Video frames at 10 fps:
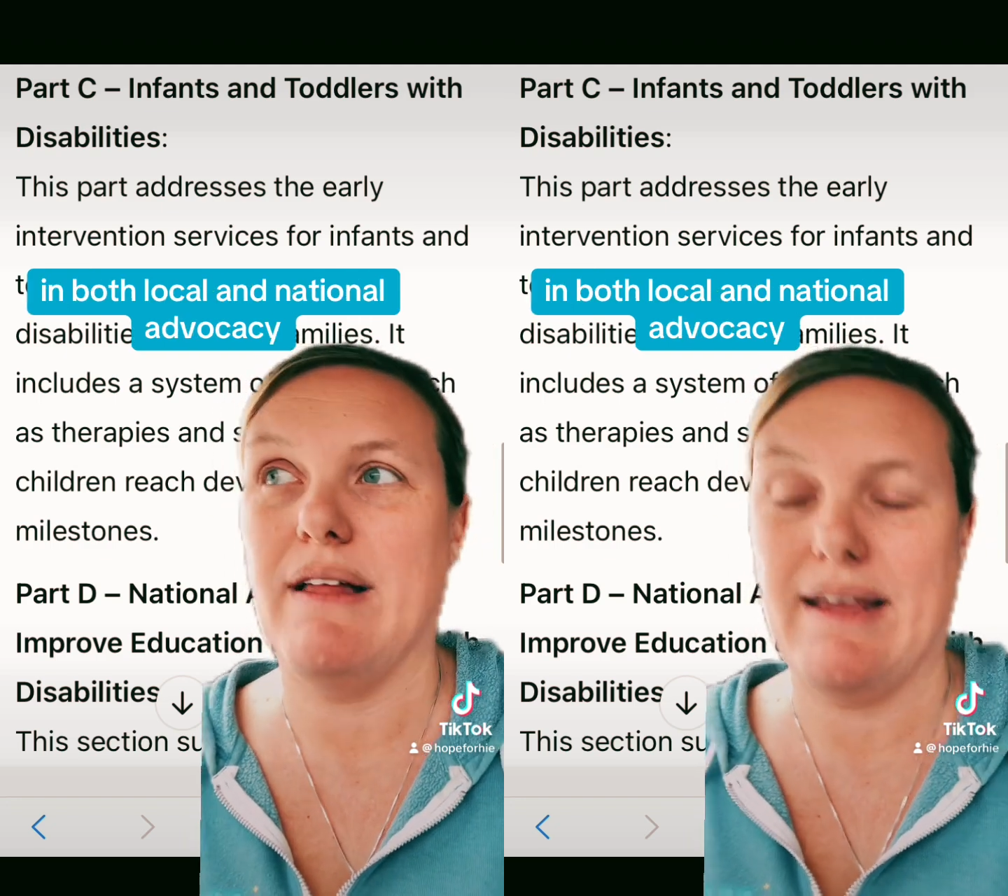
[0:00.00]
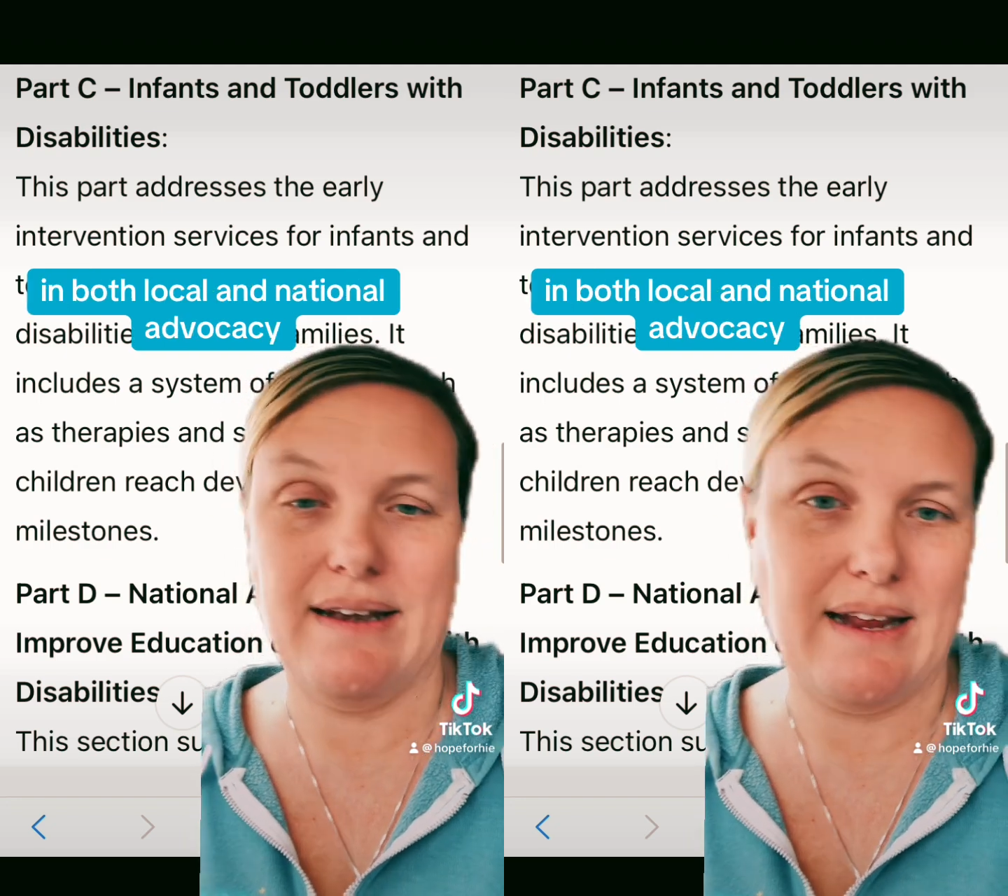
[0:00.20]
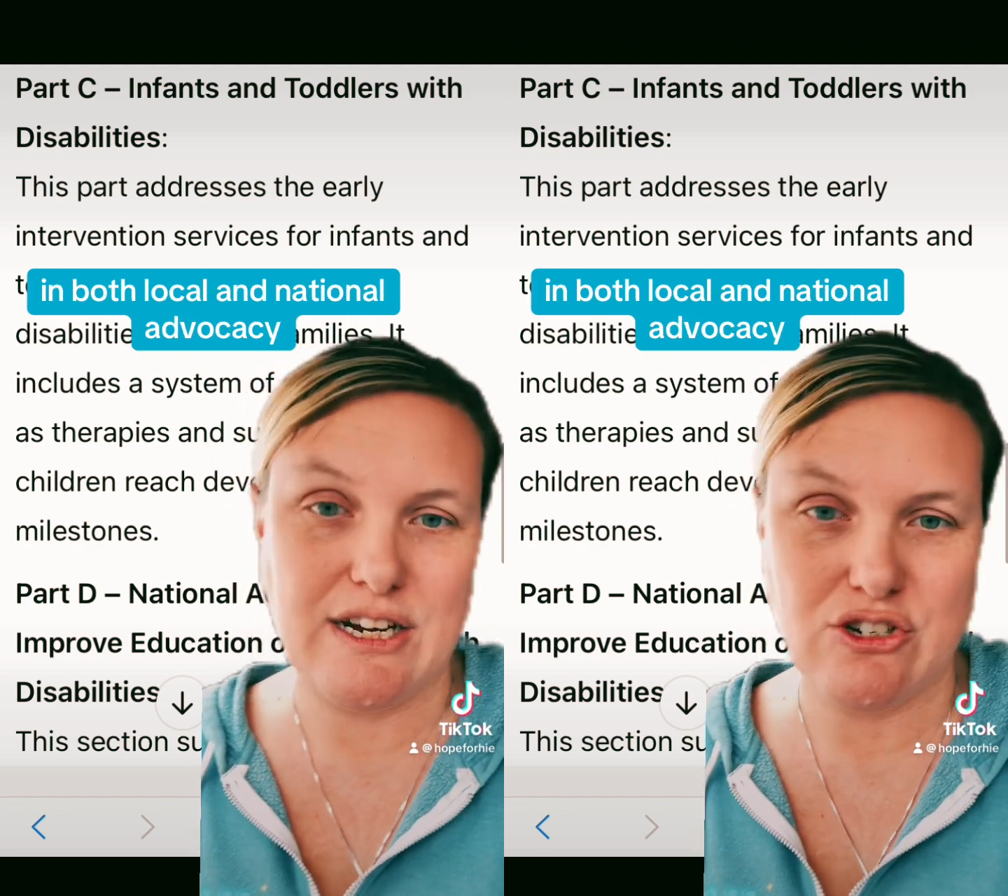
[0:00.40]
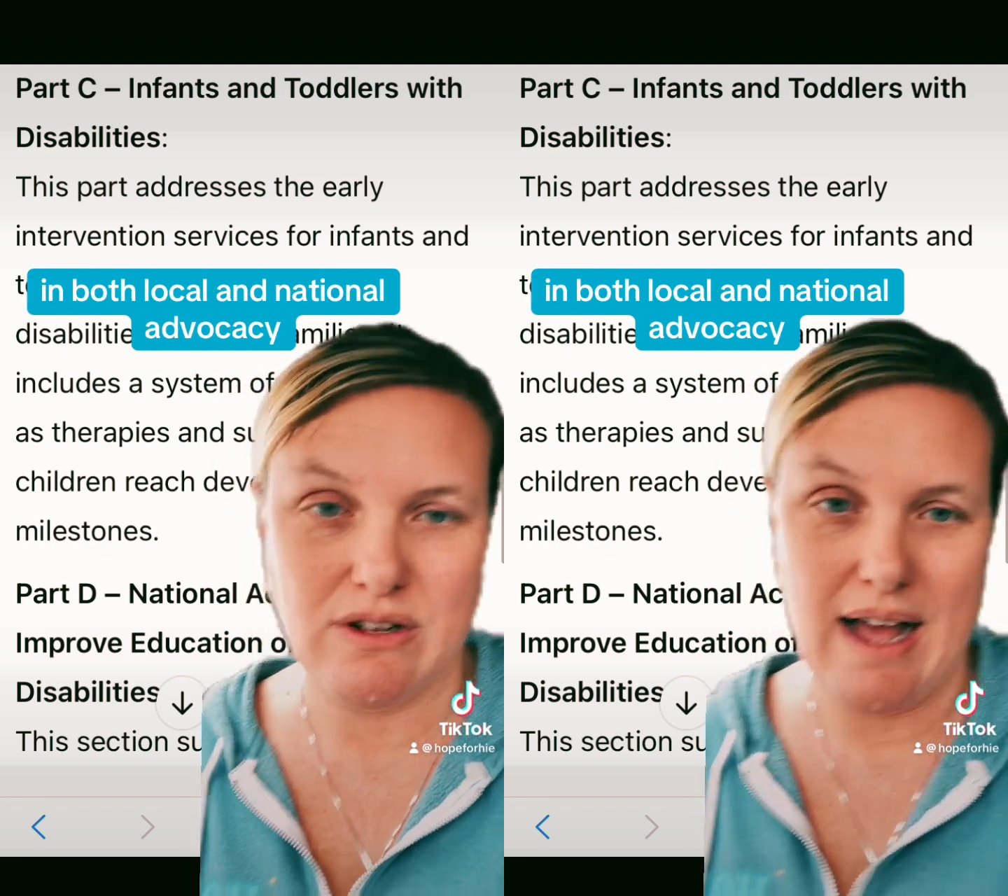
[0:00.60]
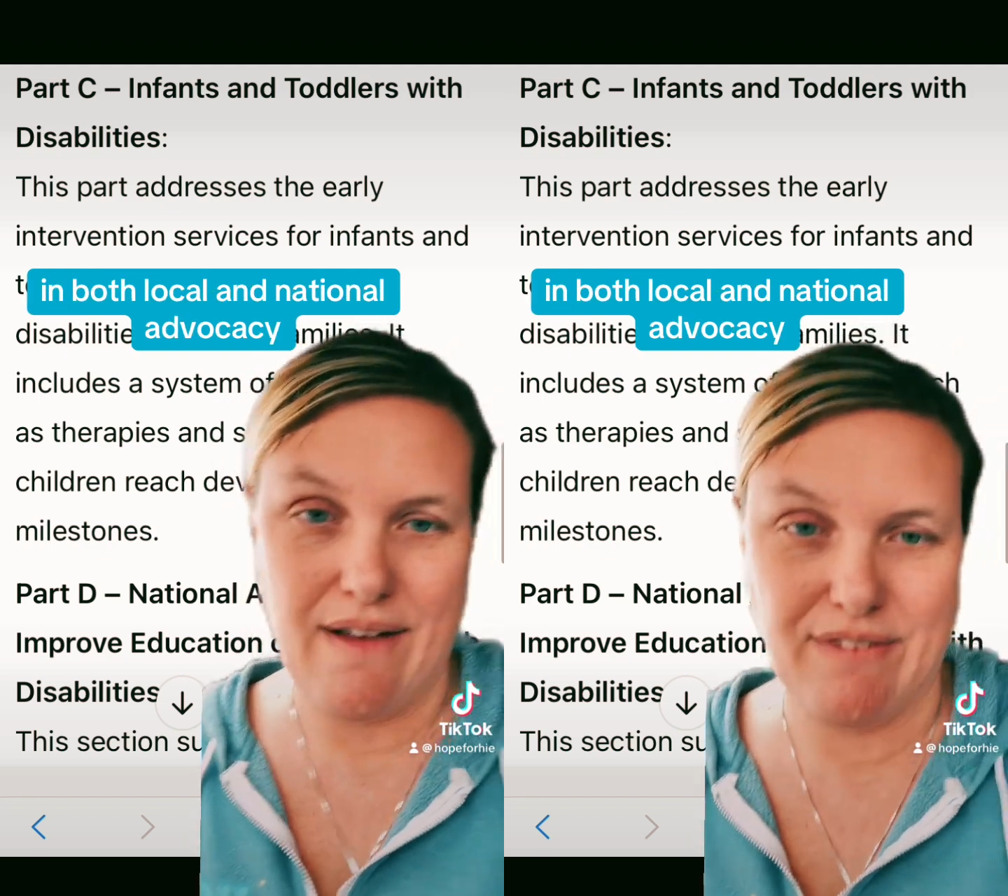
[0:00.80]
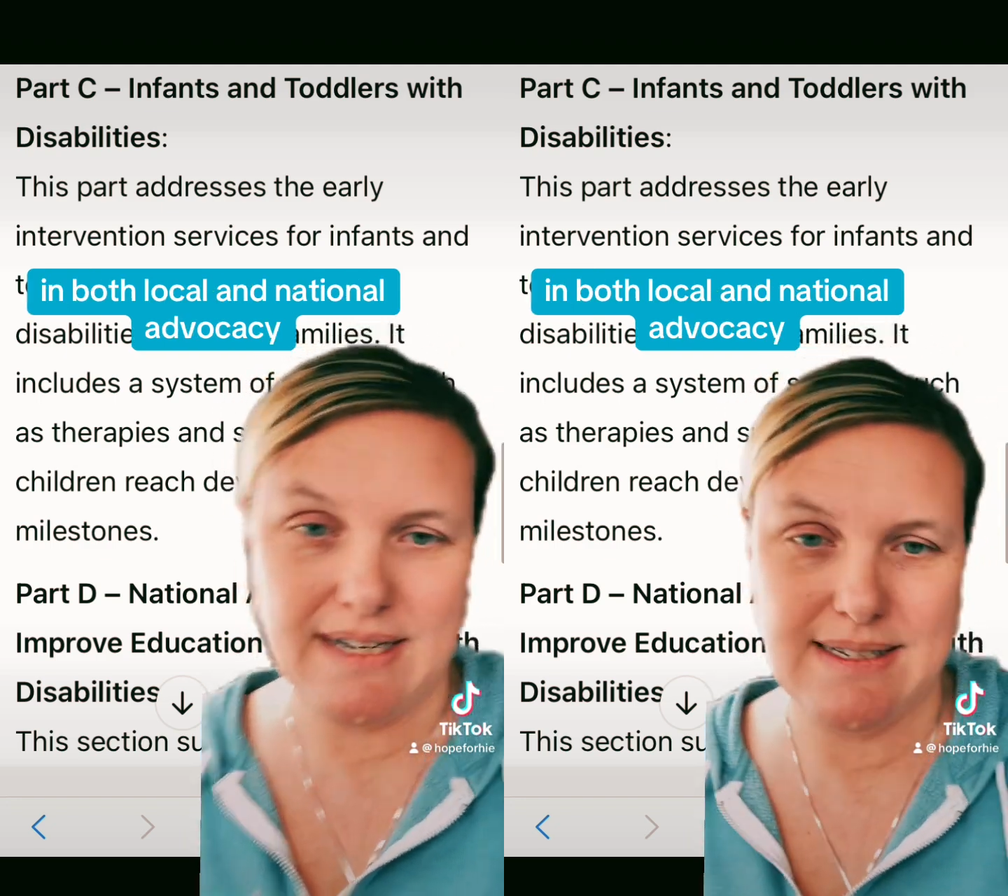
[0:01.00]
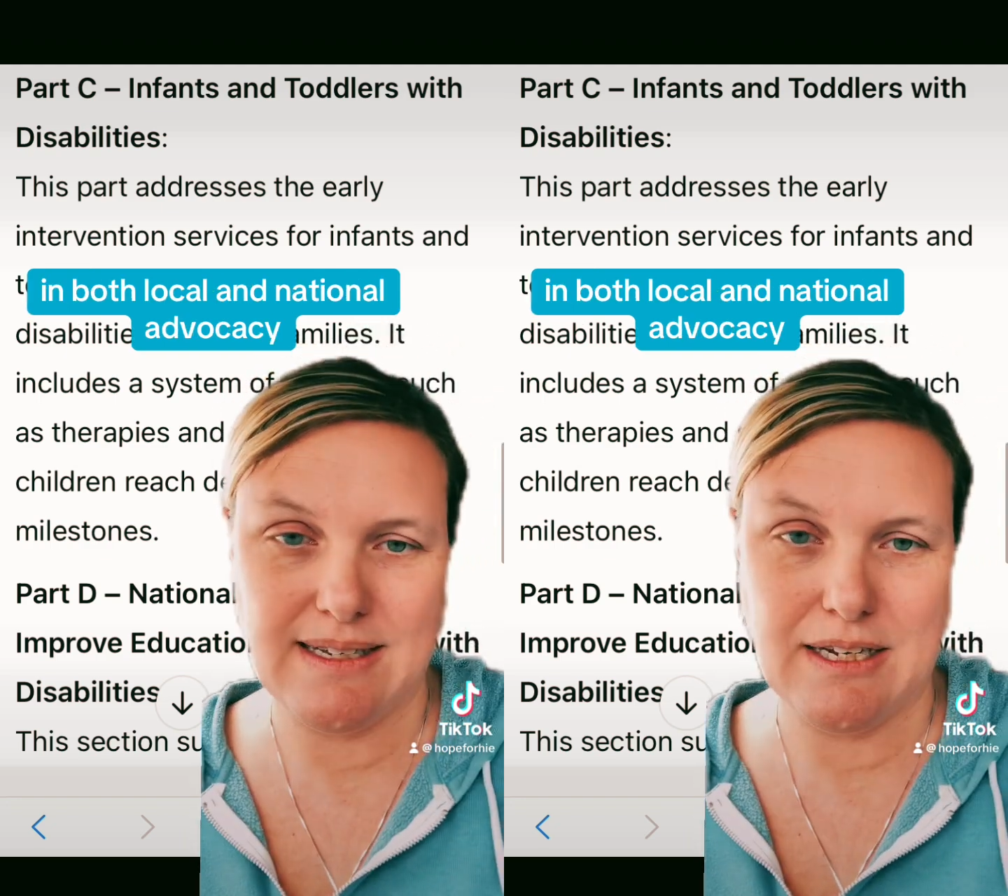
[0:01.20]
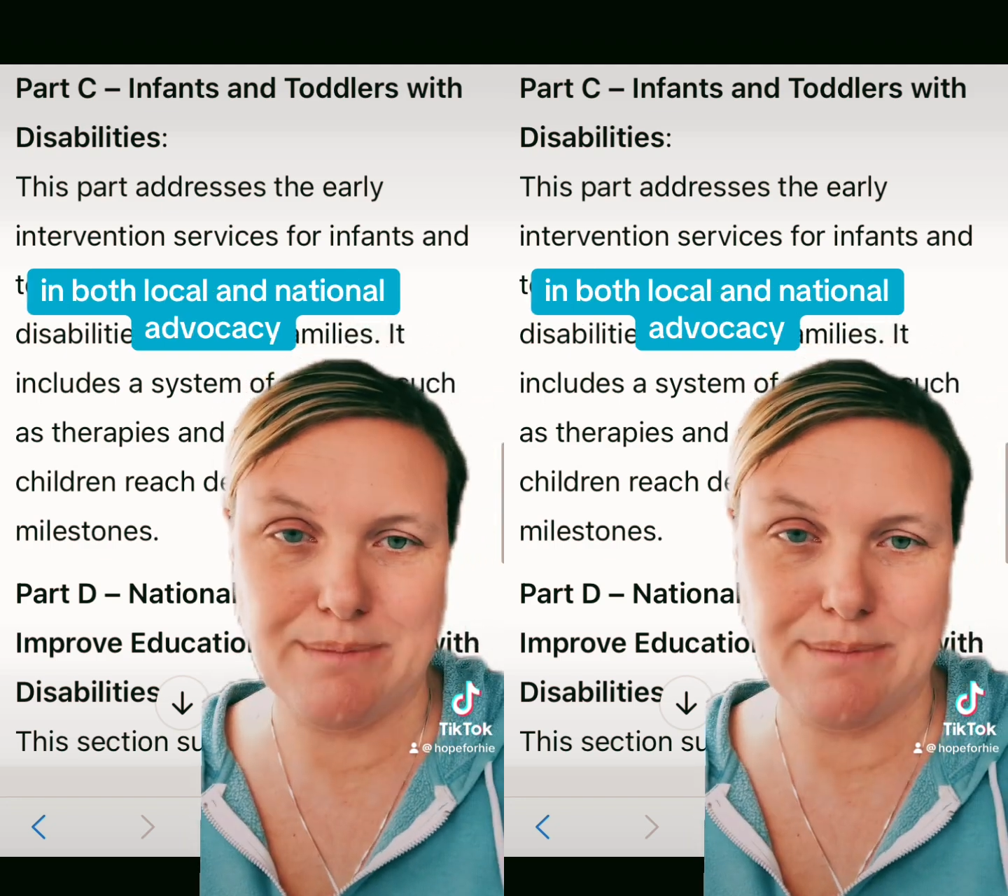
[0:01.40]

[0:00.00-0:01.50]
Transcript: and national advocacy.